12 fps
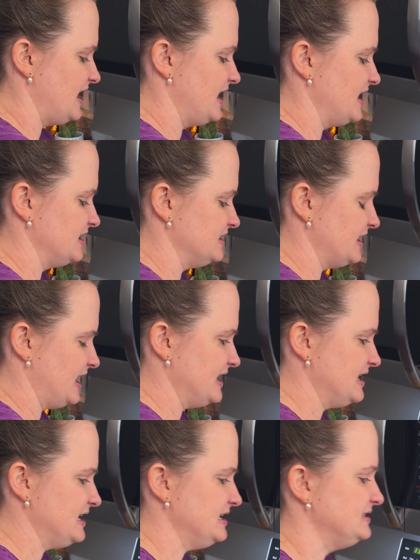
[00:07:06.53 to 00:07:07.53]
and
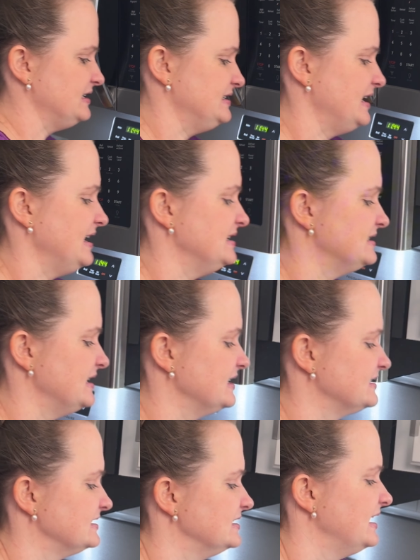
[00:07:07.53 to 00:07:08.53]
I need to taste
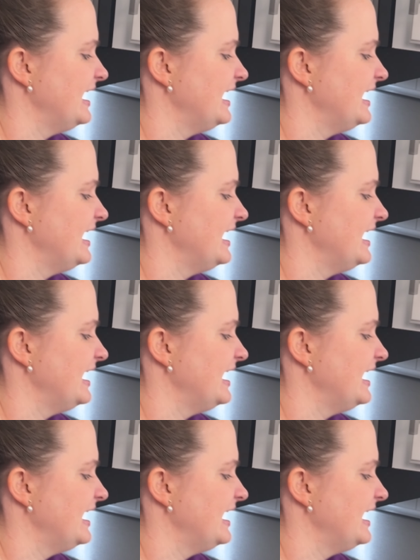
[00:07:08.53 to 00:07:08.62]
things